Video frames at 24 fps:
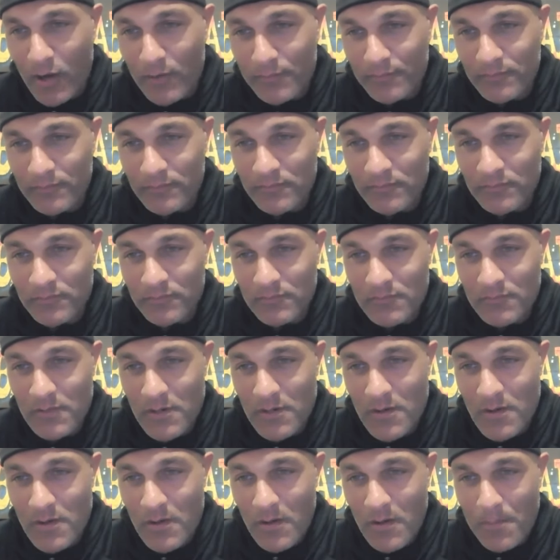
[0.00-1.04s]

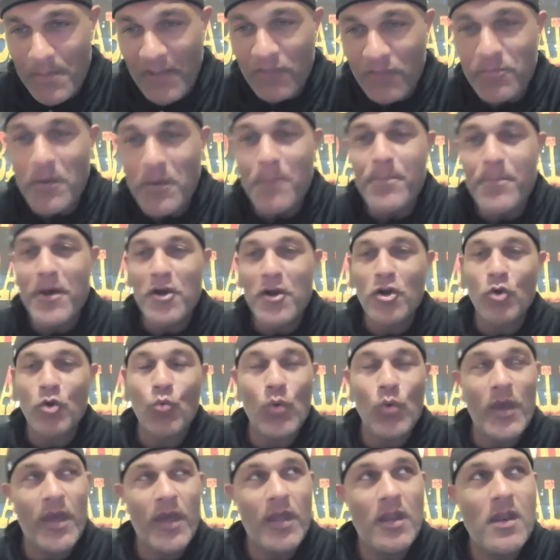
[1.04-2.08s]
It makes me bitter
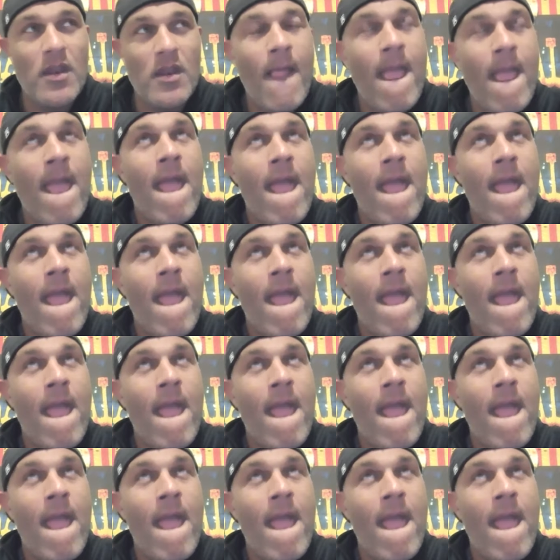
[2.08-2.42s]
when...